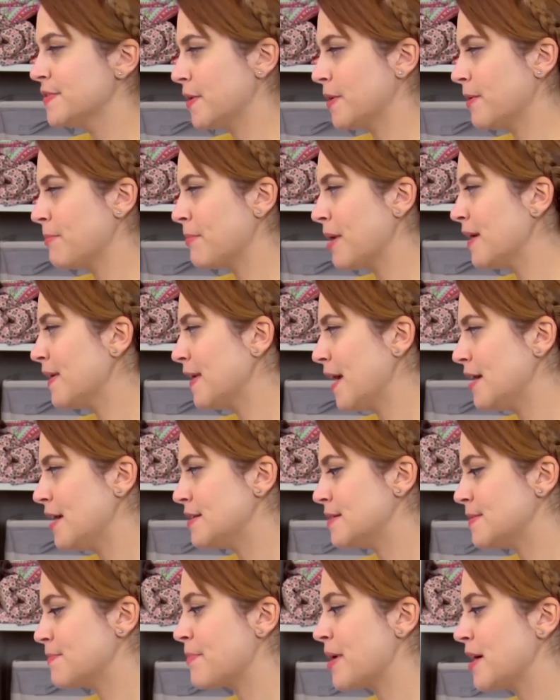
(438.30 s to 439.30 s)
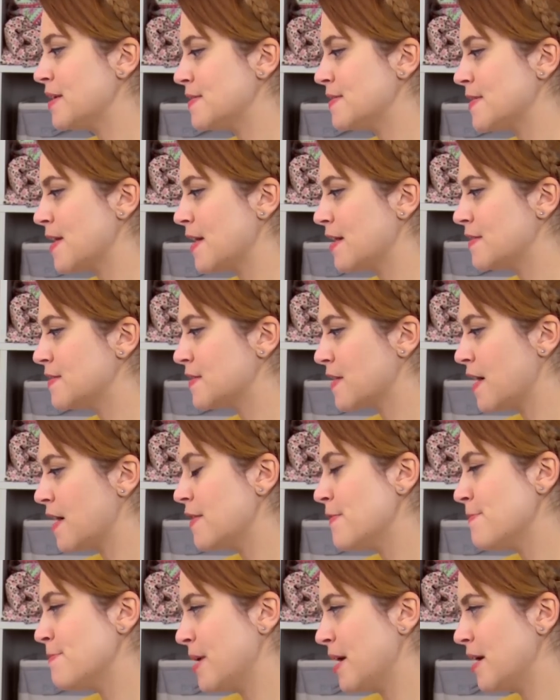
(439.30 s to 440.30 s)
So in my case, my design is
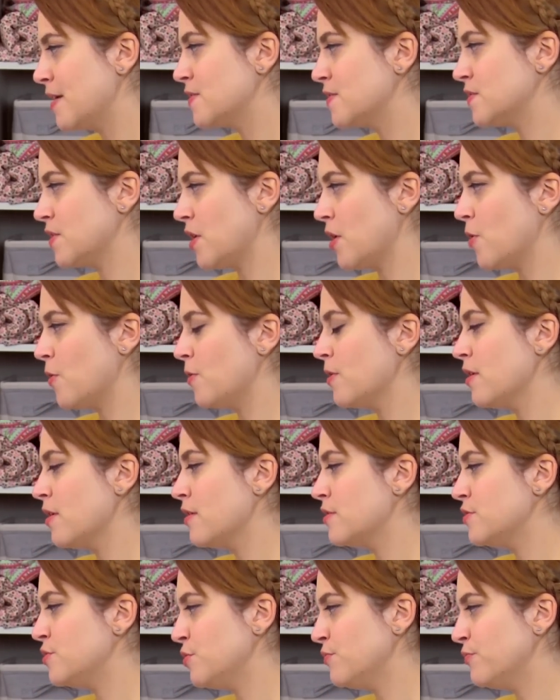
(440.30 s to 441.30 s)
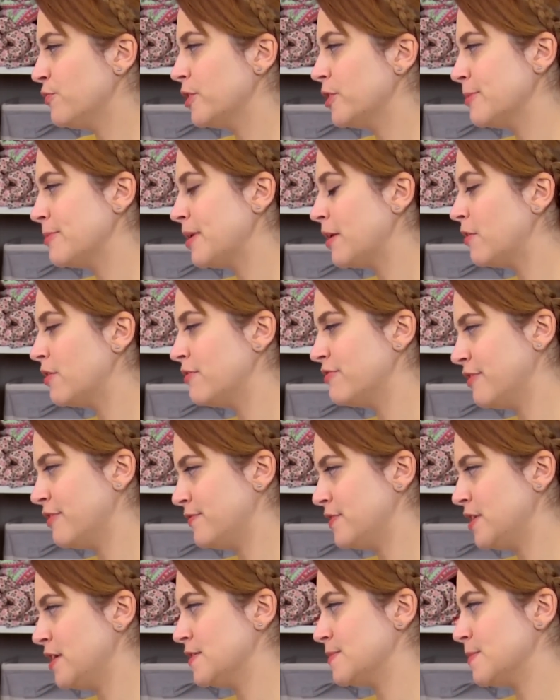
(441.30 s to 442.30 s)
kind of big, so 240 by
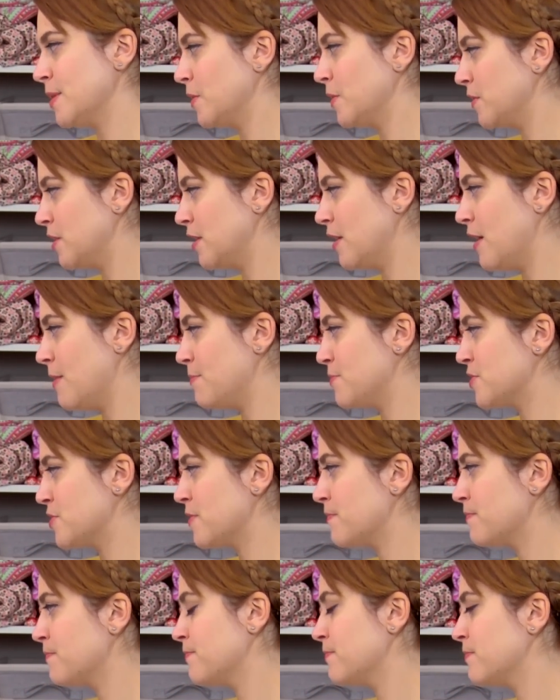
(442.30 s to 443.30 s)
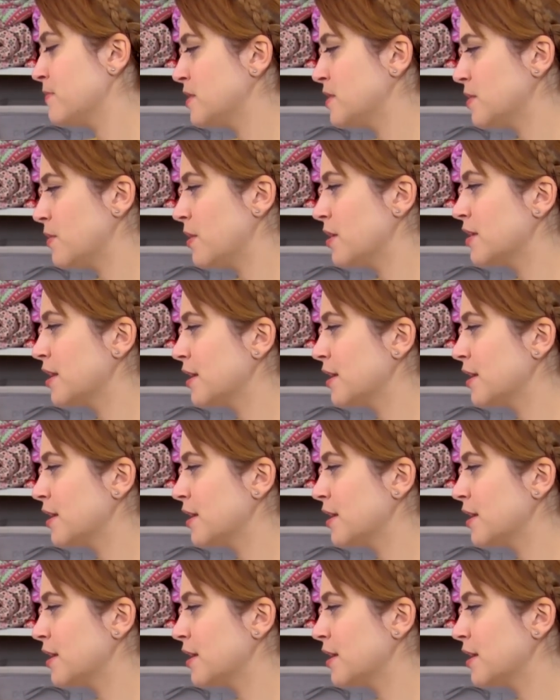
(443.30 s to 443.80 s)
150 is my only option. So I'll